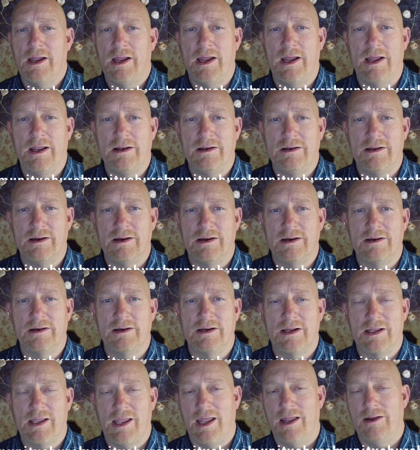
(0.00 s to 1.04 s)
And uh,
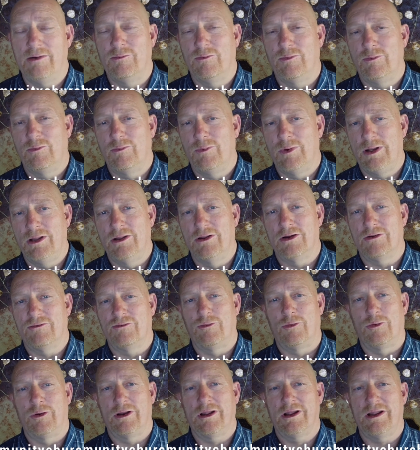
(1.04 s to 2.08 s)
again, we look
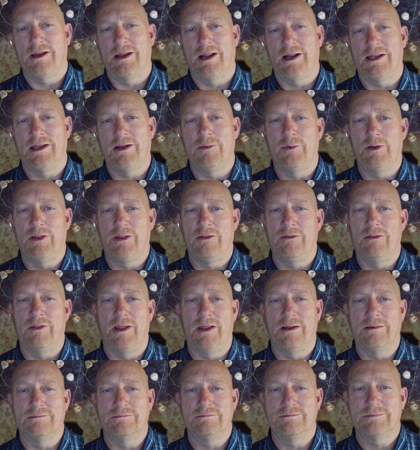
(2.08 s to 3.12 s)
forward to connecting with you
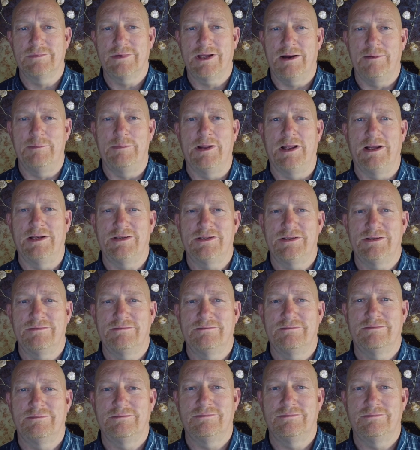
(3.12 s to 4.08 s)
then. God bless.